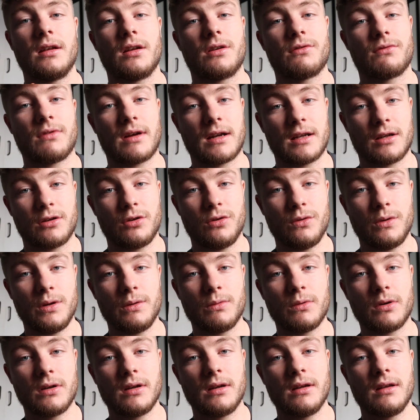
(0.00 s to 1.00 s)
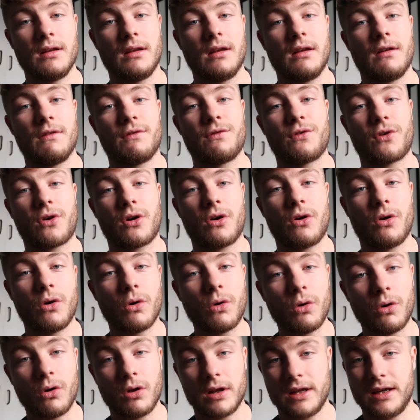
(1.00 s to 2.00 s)
The Ratatouille one, for
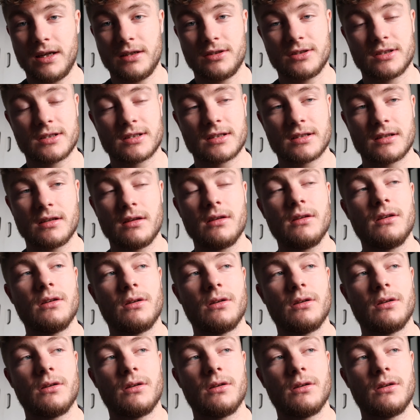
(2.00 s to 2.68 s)
all ages